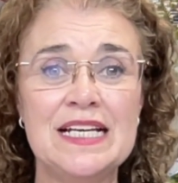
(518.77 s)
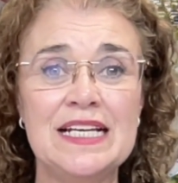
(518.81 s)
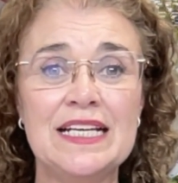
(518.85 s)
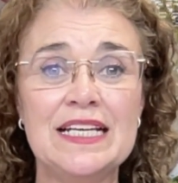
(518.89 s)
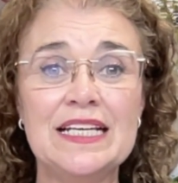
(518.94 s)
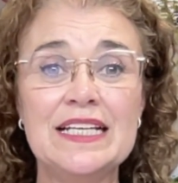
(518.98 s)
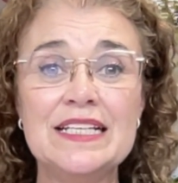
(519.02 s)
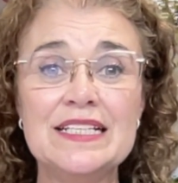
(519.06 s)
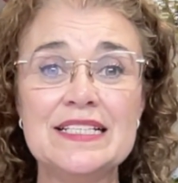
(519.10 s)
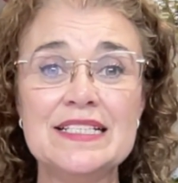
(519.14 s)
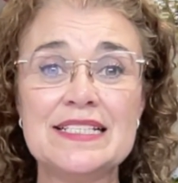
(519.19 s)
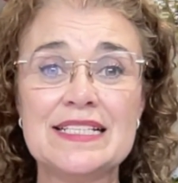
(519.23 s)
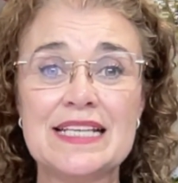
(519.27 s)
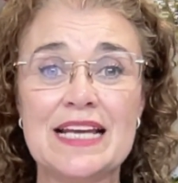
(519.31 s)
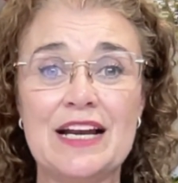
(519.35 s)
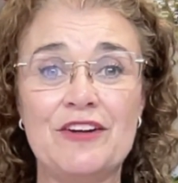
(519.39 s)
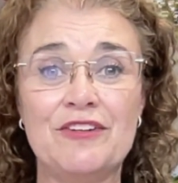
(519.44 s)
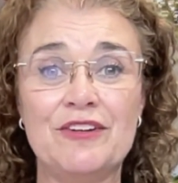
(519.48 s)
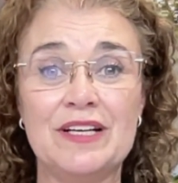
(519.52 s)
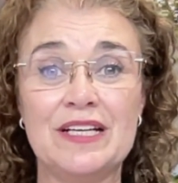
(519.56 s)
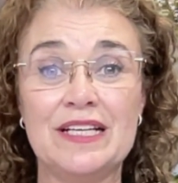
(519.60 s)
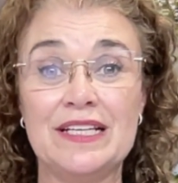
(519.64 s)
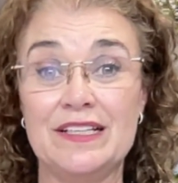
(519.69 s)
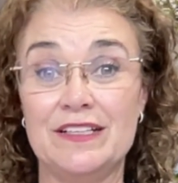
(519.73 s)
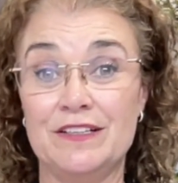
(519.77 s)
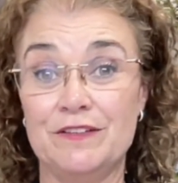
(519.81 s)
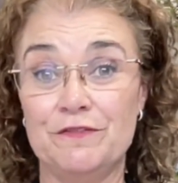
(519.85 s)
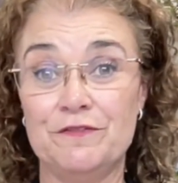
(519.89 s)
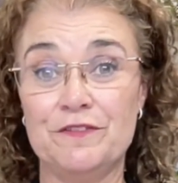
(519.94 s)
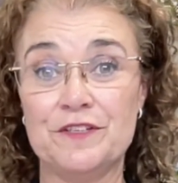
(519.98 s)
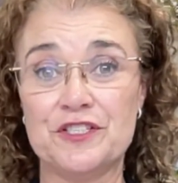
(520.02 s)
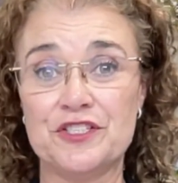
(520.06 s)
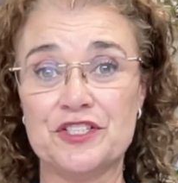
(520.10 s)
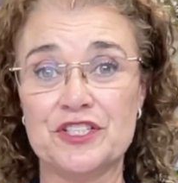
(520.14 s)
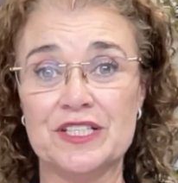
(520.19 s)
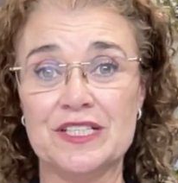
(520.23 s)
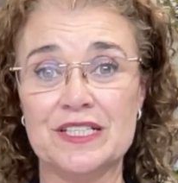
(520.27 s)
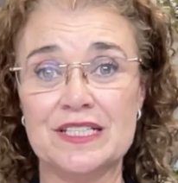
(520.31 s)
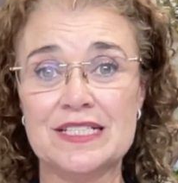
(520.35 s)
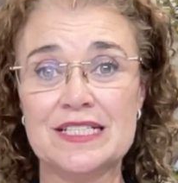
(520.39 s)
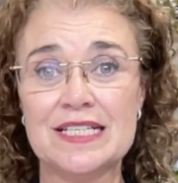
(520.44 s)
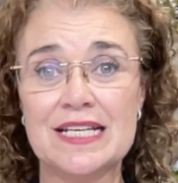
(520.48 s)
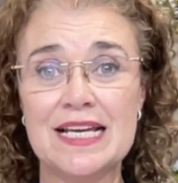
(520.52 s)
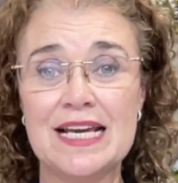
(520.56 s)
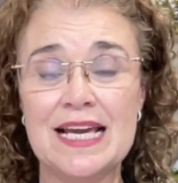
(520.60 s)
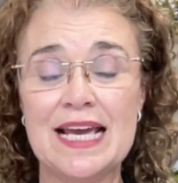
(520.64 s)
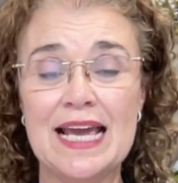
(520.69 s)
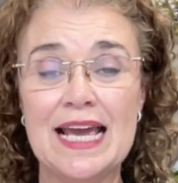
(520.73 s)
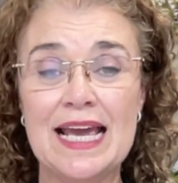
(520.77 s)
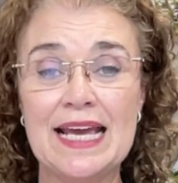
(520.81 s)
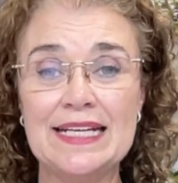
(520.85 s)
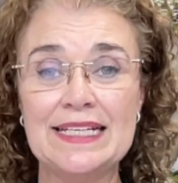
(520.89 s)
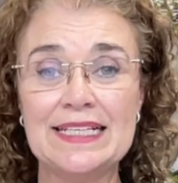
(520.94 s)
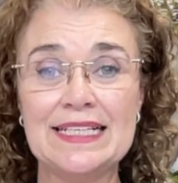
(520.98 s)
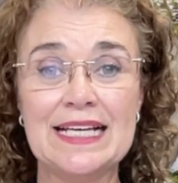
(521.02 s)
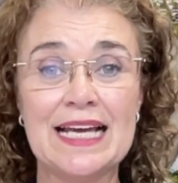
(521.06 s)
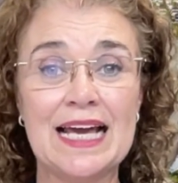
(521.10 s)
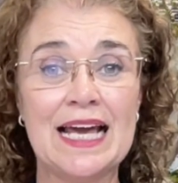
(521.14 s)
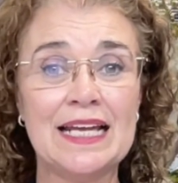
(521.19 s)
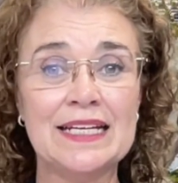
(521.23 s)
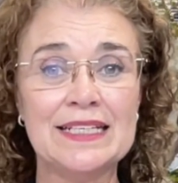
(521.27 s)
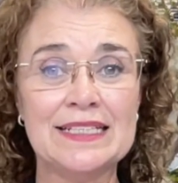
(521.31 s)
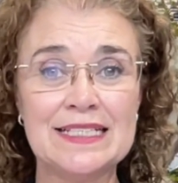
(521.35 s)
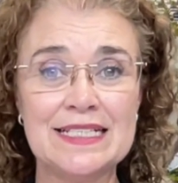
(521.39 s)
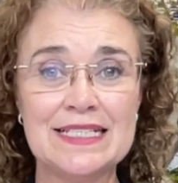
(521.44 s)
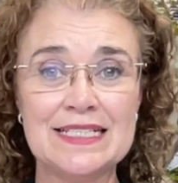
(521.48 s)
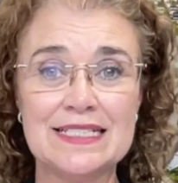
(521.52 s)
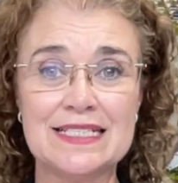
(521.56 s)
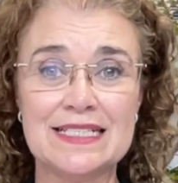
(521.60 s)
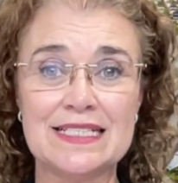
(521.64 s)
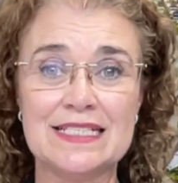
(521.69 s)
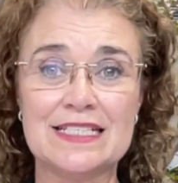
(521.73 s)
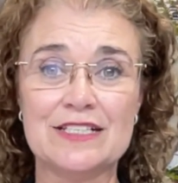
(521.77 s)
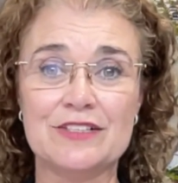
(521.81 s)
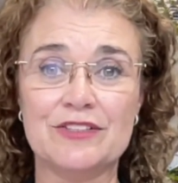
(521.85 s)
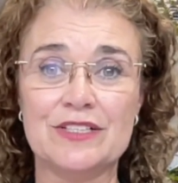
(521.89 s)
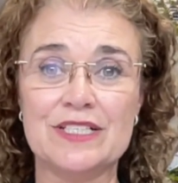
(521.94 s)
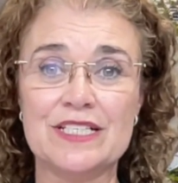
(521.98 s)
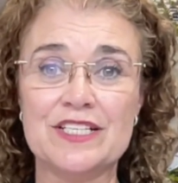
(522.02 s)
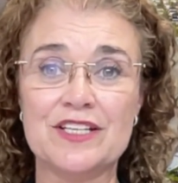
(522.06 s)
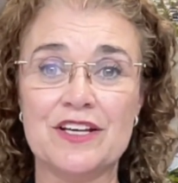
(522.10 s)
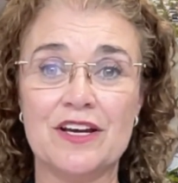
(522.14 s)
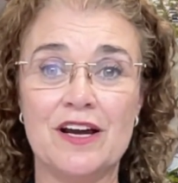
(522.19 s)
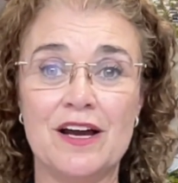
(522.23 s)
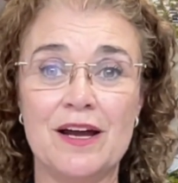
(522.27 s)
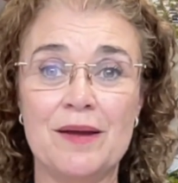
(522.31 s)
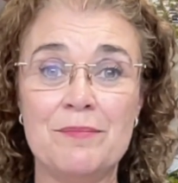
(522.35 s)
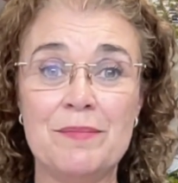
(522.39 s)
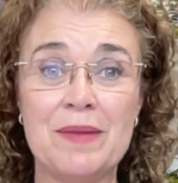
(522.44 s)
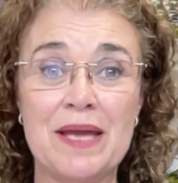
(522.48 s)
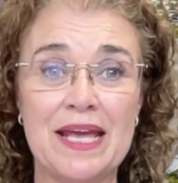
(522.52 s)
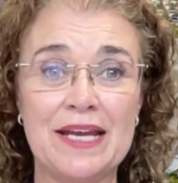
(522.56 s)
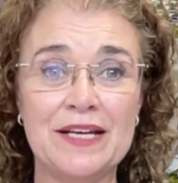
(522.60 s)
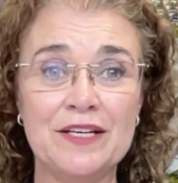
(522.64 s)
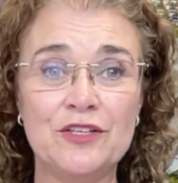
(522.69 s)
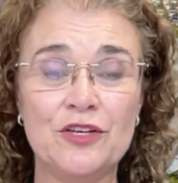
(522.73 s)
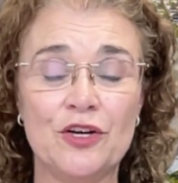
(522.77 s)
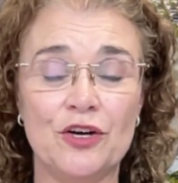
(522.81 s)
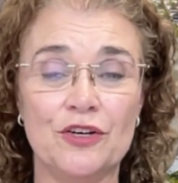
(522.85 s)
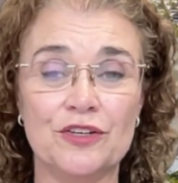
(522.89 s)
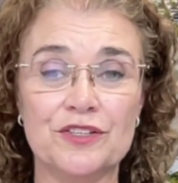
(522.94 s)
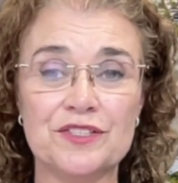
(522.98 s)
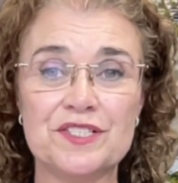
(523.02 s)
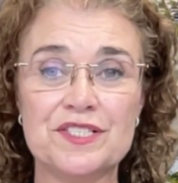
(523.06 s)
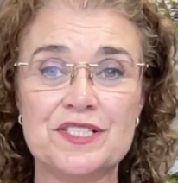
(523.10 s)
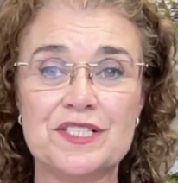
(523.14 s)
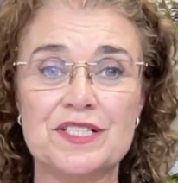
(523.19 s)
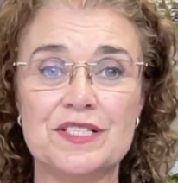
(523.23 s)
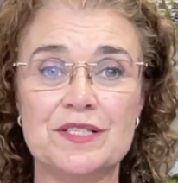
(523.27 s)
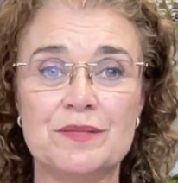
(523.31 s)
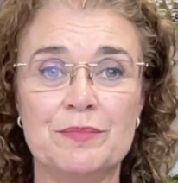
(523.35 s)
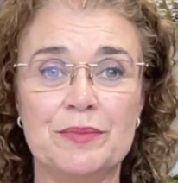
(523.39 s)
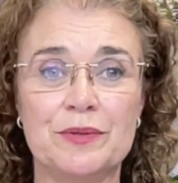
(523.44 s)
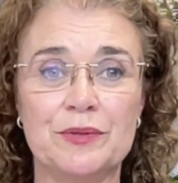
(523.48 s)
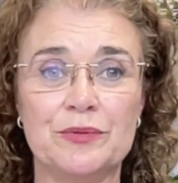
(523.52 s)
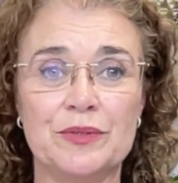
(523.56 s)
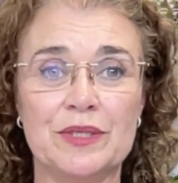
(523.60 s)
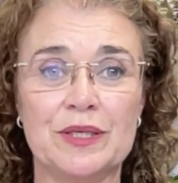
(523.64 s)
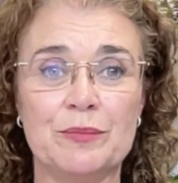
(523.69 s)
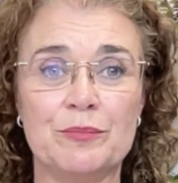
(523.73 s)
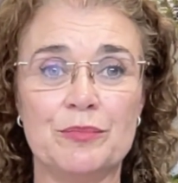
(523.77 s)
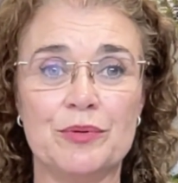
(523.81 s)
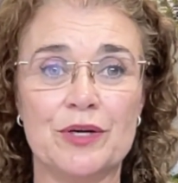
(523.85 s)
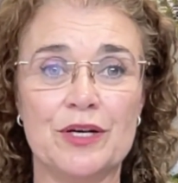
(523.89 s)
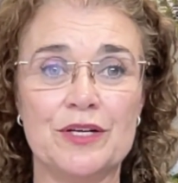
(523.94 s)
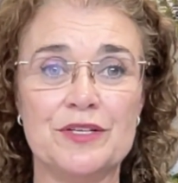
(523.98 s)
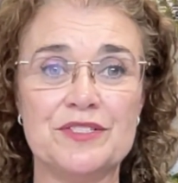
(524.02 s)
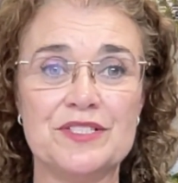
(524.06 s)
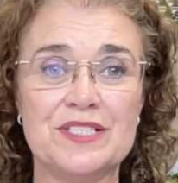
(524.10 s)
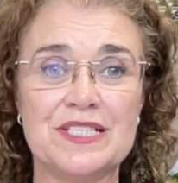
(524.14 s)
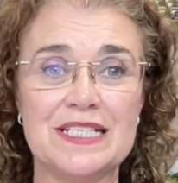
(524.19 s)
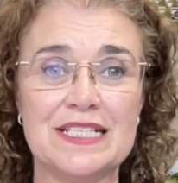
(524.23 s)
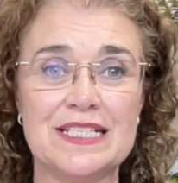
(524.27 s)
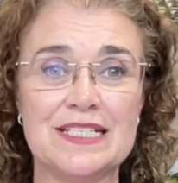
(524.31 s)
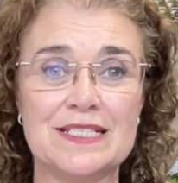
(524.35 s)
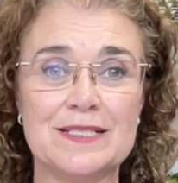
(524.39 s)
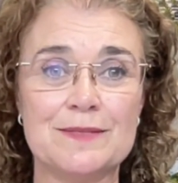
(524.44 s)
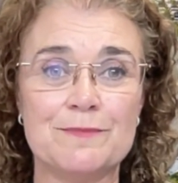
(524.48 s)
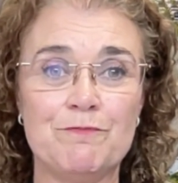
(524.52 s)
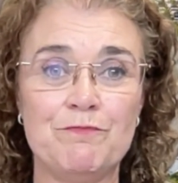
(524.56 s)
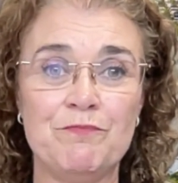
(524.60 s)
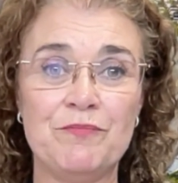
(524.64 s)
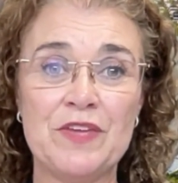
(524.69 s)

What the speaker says: it is currently inefficient, adding unnecessary time and cost for the building process.